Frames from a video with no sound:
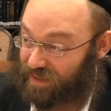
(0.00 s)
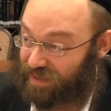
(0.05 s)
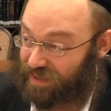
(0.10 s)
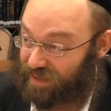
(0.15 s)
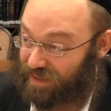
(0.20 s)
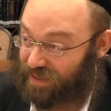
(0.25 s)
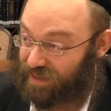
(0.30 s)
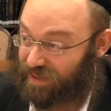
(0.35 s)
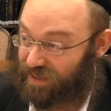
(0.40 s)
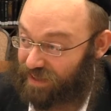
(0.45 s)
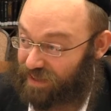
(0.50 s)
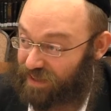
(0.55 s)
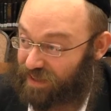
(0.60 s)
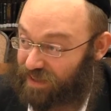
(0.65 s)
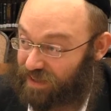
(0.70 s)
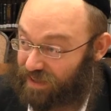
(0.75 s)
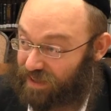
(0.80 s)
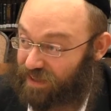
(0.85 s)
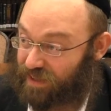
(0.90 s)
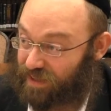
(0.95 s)
they say talk
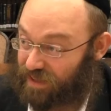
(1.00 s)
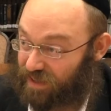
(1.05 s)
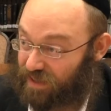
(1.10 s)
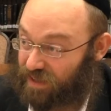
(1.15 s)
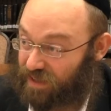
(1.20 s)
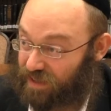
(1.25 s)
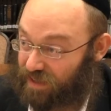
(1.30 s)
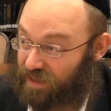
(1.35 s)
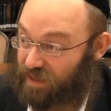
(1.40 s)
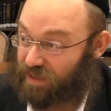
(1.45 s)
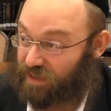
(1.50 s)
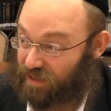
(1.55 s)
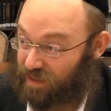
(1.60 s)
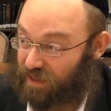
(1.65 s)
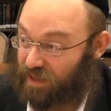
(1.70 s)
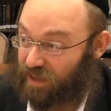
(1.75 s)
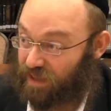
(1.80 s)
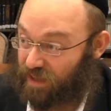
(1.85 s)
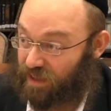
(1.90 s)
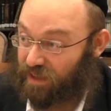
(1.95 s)
about Benedesi.
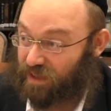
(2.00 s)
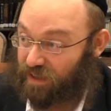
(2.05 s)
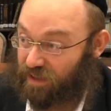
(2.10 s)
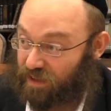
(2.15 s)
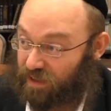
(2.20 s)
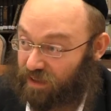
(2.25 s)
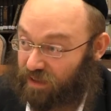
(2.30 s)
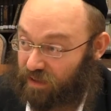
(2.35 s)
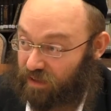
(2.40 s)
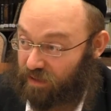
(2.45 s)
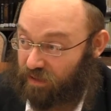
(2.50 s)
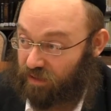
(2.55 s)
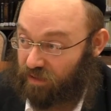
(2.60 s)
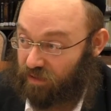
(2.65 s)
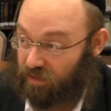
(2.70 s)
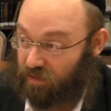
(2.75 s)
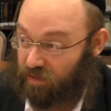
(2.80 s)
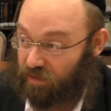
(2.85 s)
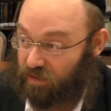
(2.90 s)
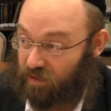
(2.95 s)
Yeah. That
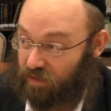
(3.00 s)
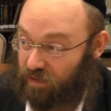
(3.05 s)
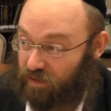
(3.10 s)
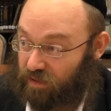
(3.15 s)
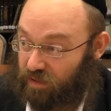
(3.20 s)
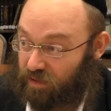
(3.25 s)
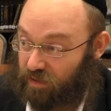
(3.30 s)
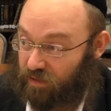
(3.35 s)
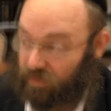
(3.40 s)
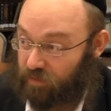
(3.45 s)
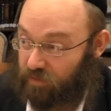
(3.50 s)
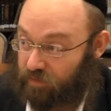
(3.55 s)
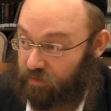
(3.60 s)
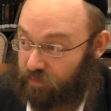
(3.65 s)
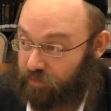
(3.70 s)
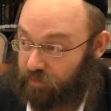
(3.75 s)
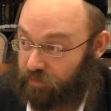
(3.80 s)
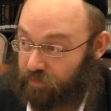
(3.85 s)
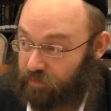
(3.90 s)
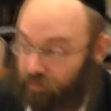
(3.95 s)
Benedesi,
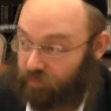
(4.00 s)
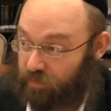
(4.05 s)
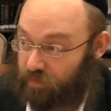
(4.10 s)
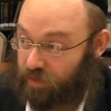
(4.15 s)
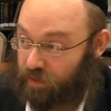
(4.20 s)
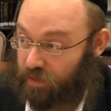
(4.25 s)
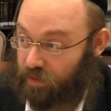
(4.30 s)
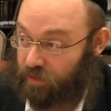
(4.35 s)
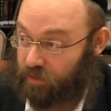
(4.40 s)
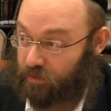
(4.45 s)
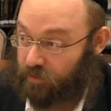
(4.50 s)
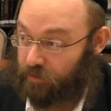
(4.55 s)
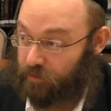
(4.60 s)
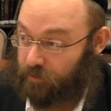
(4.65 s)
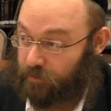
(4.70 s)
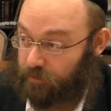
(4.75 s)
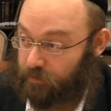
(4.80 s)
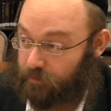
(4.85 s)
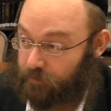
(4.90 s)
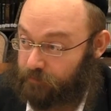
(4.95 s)
does
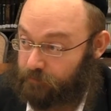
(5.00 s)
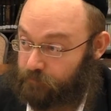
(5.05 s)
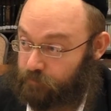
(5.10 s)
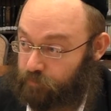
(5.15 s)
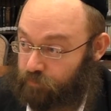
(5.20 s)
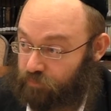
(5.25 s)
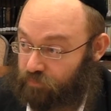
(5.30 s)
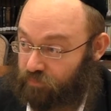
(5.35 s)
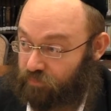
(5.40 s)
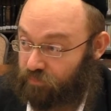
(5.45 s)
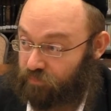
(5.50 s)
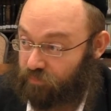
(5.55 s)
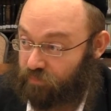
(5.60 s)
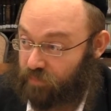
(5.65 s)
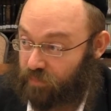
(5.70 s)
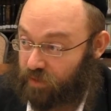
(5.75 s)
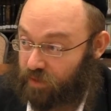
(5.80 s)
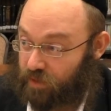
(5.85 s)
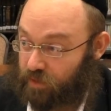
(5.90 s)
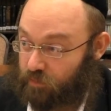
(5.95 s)
everybody say it's referring to?
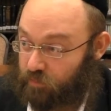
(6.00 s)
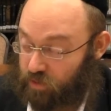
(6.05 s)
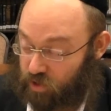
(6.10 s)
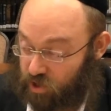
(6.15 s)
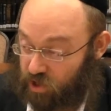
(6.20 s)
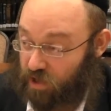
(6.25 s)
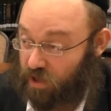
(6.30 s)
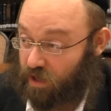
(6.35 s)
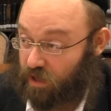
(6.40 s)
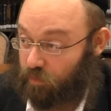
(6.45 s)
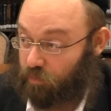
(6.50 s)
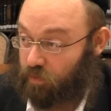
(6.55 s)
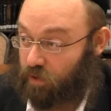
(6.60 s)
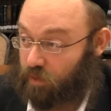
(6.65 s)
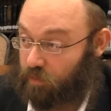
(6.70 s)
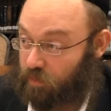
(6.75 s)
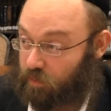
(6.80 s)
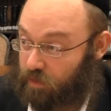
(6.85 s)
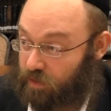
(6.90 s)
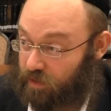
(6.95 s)
Mashiach
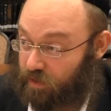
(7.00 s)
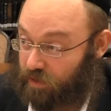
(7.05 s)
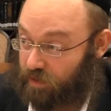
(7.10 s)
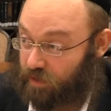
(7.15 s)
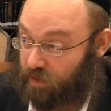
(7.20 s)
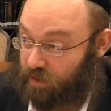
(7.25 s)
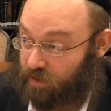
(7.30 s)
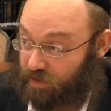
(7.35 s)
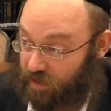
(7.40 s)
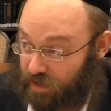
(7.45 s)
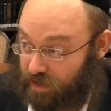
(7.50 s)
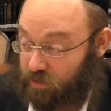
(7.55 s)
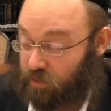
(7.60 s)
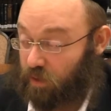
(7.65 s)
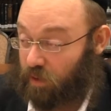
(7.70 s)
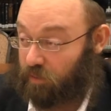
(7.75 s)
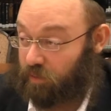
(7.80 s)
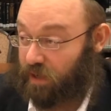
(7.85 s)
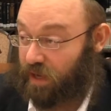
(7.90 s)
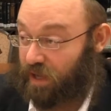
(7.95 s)
probably. Right. That's not,
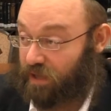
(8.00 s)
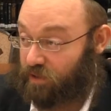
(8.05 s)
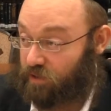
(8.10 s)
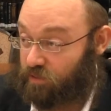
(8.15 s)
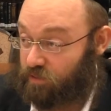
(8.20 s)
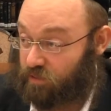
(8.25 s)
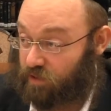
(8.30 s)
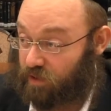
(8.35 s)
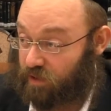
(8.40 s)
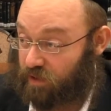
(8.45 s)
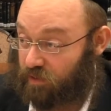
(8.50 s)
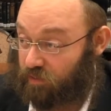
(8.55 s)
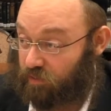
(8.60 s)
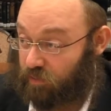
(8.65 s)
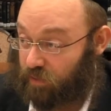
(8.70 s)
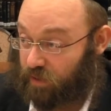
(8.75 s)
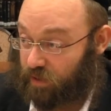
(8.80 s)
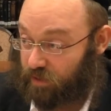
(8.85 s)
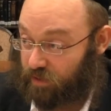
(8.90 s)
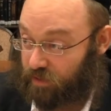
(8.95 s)
why we're not using the,
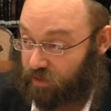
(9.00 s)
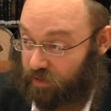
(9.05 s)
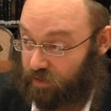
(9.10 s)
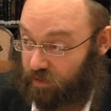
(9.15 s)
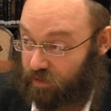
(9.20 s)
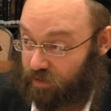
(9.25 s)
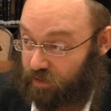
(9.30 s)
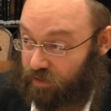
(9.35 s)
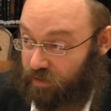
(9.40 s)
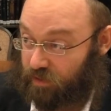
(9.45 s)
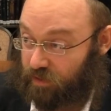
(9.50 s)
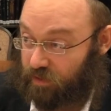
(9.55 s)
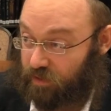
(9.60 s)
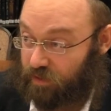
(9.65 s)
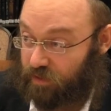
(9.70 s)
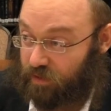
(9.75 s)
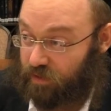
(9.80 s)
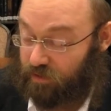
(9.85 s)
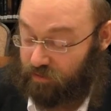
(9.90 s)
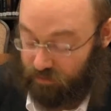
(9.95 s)
not, not going into
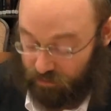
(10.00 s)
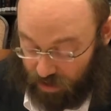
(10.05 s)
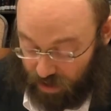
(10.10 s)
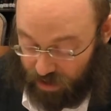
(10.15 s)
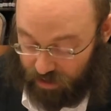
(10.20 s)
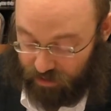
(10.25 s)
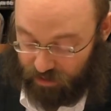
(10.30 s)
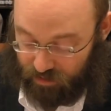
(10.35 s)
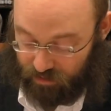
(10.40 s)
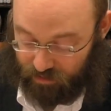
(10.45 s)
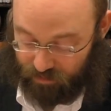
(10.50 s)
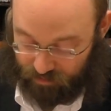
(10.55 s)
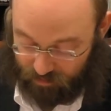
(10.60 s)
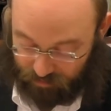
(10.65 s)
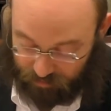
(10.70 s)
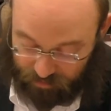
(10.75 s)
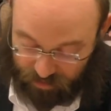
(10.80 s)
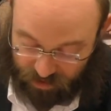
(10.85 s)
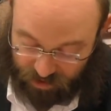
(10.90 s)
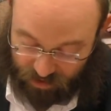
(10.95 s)
Israel. Right.
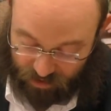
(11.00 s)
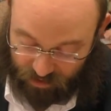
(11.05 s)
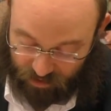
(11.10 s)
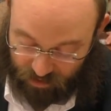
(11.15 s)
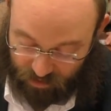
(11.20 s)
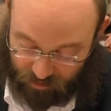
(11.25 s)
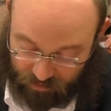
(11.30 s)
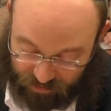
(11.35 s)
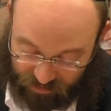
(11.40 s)
Mashiach.